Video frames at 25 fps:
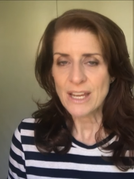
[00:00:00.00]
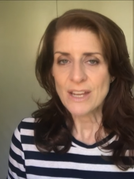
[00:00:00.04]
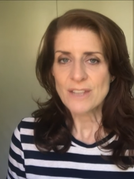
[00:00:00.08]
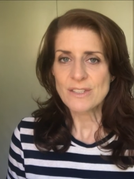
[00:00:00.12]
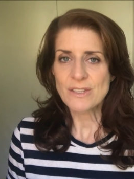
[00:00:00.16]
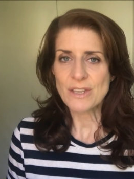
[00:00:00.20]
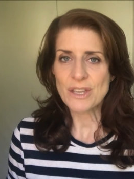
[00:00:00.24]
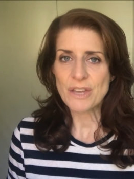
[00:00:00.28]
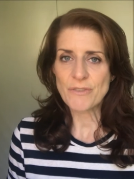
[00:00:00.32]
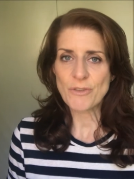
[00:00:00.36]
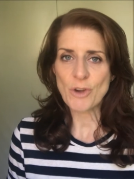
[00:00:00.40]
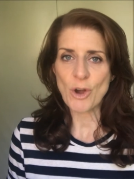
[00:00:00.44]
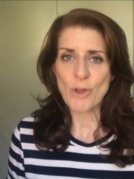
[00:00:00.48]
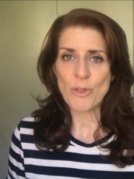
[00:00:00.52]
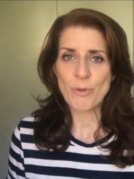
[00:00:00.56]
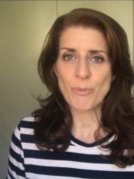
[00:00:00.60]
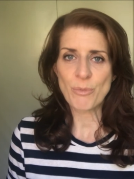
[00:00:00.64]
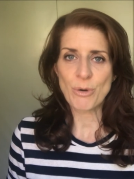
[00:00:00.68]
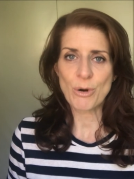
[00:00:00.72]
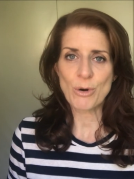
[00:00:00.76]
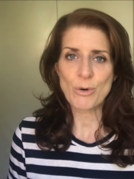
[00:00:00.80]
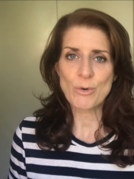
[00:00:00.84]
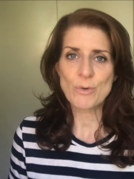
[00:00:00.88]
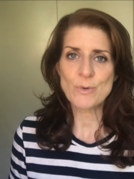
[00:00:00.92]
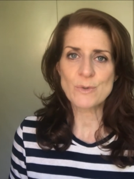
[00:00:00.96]
So you've got the
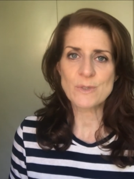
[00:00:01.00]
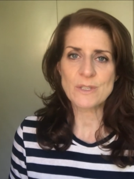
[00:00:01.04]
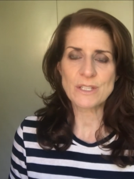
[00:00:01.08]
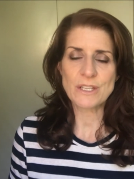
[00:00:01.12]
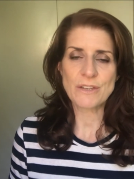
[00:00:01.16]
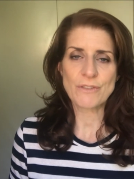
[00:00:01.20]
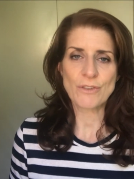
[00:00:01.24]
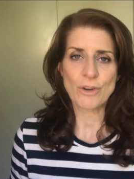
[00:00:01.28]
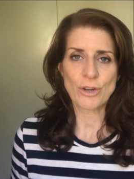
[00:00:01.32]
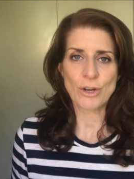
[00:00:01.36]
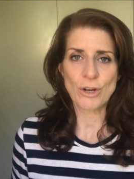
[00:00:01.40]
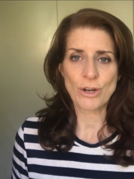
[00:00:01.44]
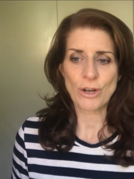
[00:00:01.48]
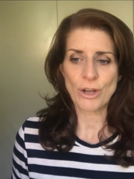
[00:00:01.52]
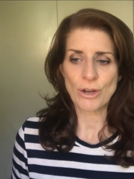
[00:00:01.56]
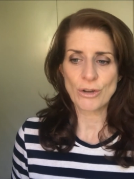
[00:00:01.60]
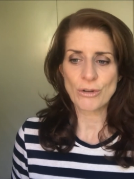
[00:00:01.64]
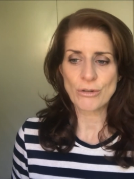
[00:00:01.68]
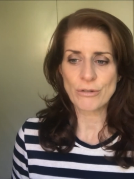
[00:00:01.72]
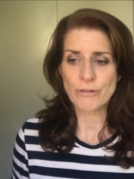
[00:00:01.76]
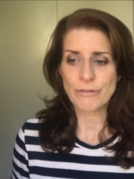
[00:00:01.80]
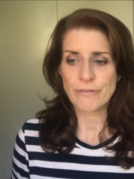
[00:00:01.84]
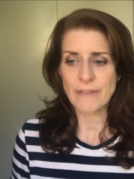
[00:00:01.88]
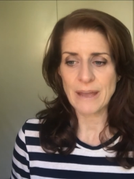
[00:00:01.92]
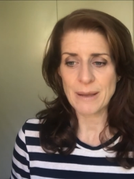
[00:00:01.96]
Pools and you've got a
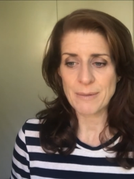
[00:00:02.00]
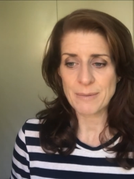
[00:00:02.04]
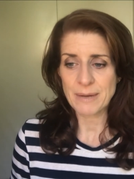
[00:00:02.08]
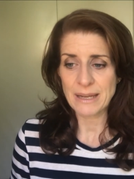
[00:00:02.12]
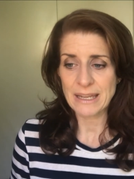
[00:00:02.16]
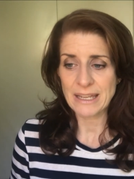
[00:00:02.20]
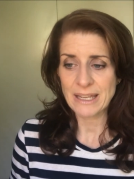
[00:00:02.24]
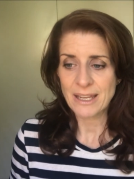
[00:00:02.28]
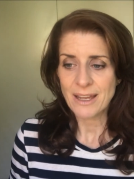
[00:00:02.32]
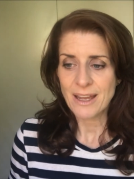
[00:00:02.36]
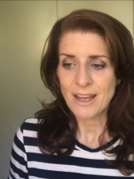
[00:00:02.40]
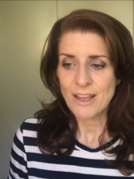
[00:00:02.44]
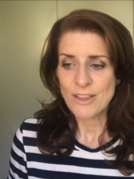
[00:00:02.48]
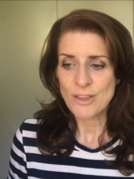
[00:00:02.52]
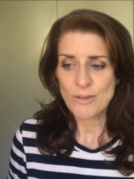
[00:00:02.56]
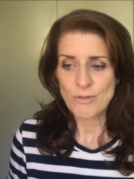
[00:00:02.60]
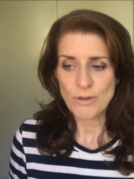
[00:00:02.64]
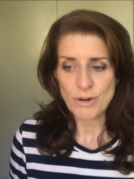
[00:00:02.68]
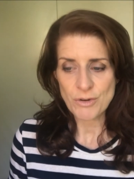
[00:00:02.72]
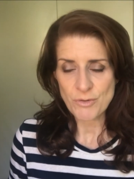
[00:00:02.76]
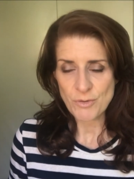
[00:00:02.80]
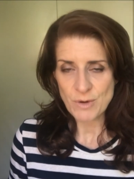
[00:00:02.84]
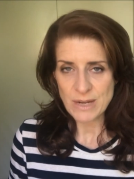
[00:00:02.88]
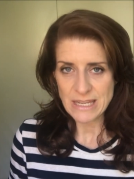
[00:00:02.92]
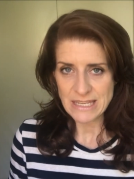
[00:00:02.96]
local family, the
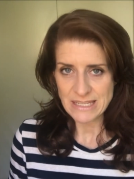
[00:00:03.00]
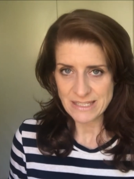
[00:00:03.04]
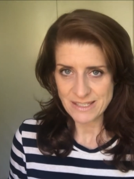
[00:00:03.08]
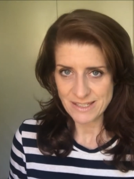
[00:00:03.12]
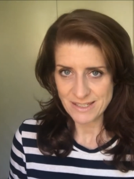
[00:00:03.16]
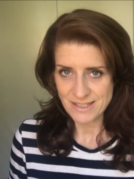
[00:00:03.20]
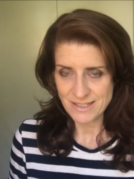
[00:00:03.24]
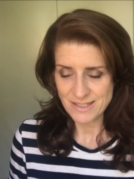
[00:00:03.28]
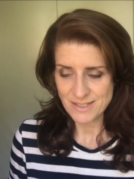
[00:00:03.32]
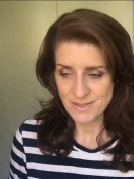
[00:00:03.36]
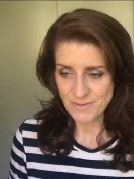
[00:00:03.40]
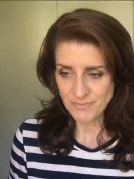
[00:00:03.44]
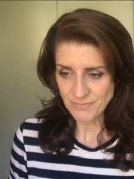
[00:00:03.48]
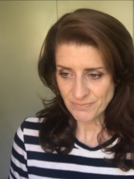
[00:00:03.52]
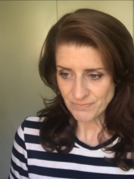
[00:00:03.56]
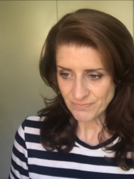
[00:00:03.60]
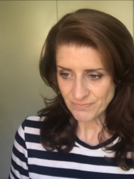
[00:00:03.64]
Rodriguezes.